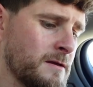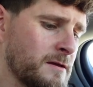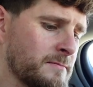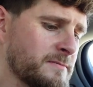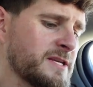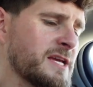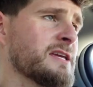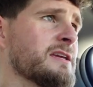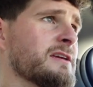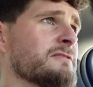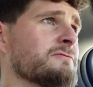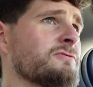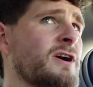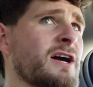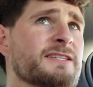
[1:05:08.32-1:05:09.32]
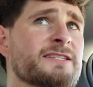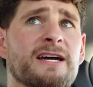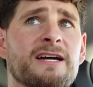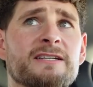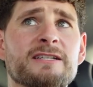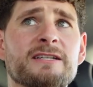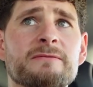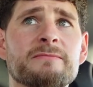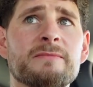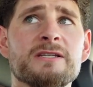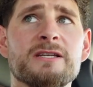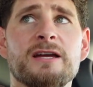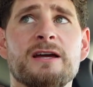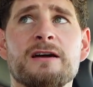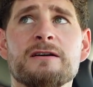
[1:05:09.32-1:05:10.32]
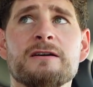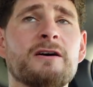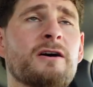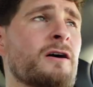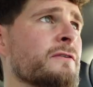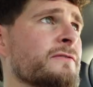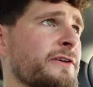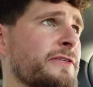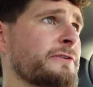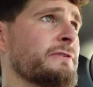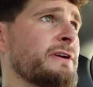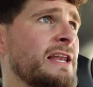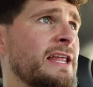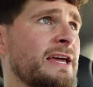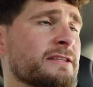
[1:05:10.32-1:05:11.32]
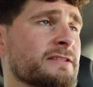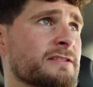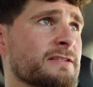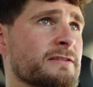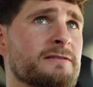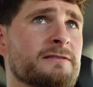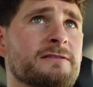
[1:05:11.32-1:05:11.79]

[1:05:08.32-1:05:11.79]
I'm taking a right exit. Means I get over 3 lanes.